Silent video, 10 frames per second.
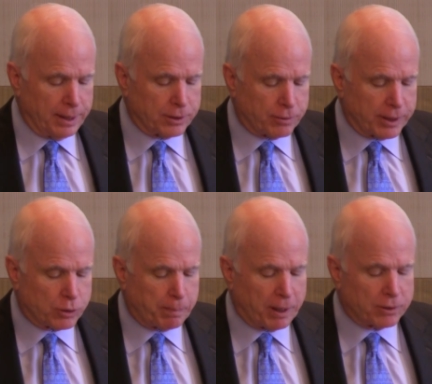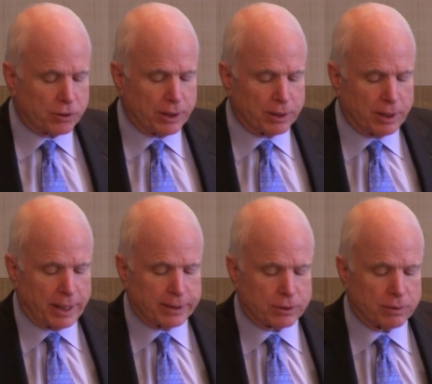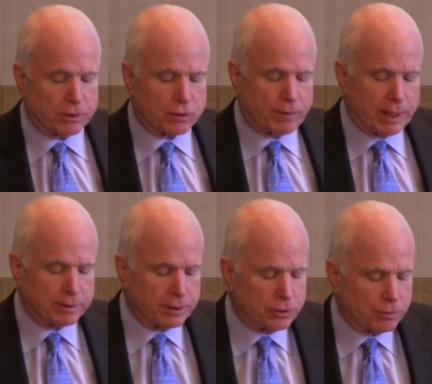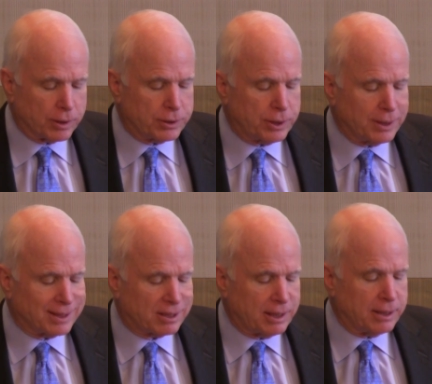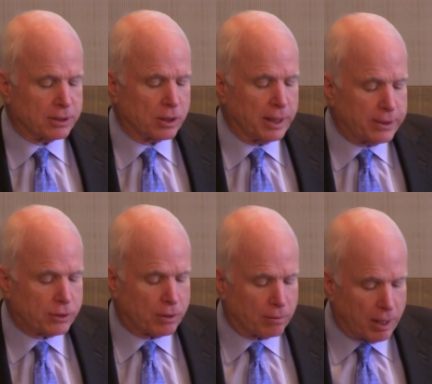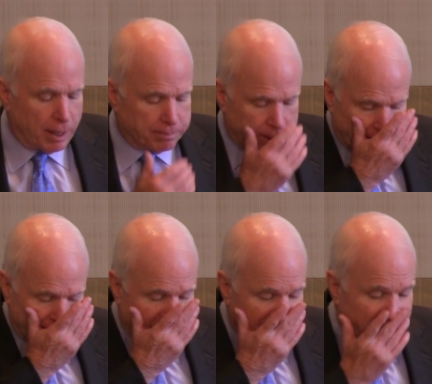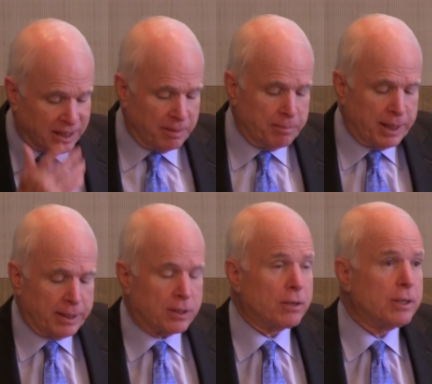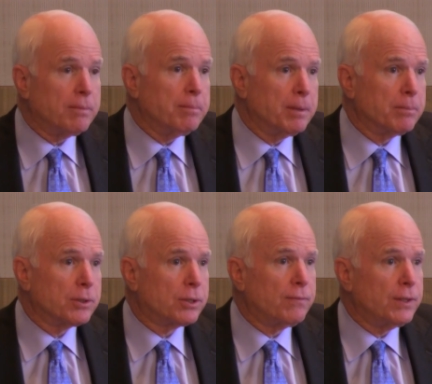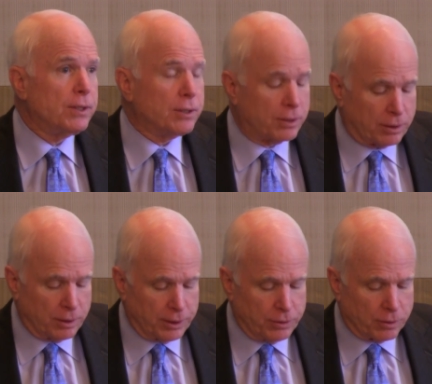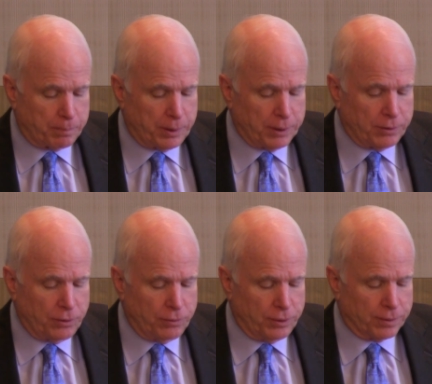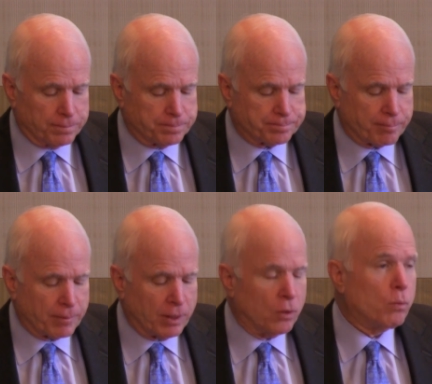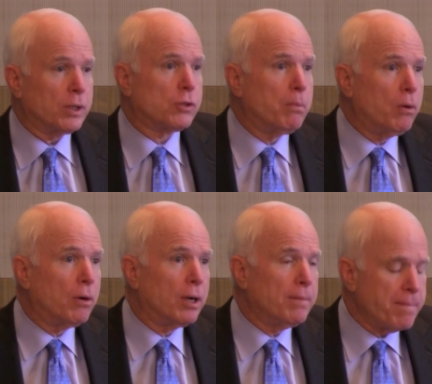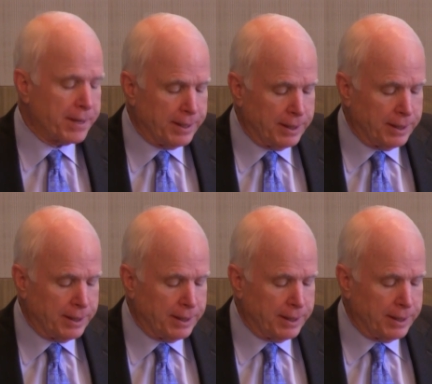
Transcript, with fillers: and Transparency International has found that Georgia is seen as less corrupt than many current members of the European Union. What's more,